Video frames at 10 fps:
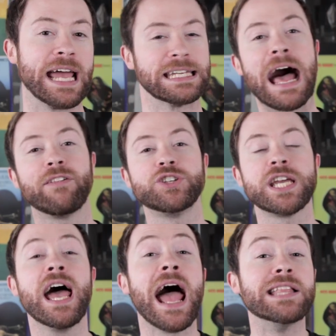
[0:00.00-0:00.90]

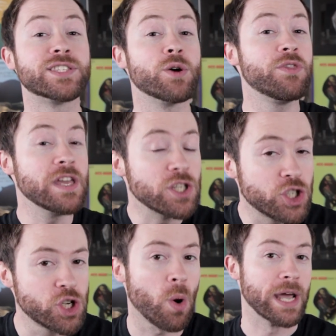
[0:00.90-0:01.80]
technology, and so the
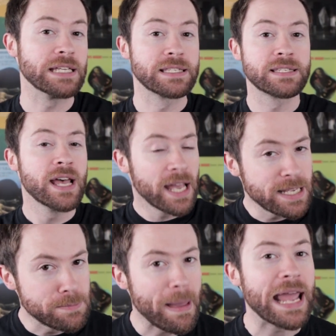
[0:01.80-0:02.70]
choice
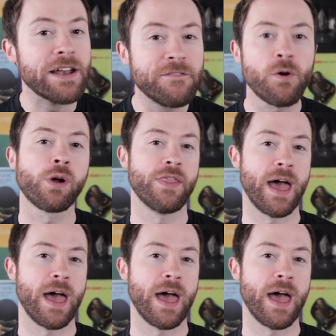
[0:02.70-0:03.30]
is made for